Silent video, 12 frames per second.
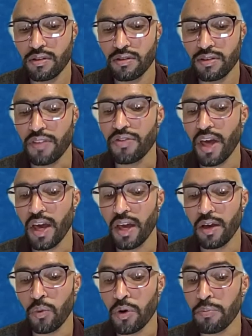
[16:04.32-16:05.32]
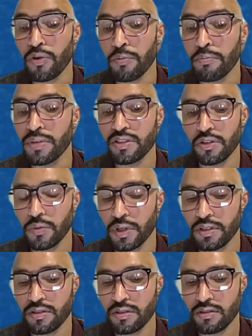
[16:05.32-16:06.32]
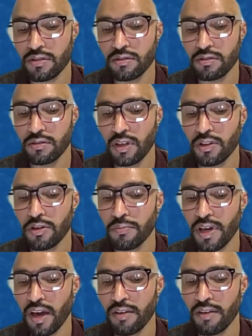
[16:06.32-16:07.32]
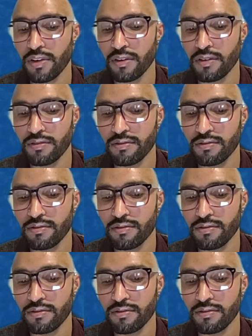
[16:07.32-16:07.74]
that they were promiscuous in their behavior.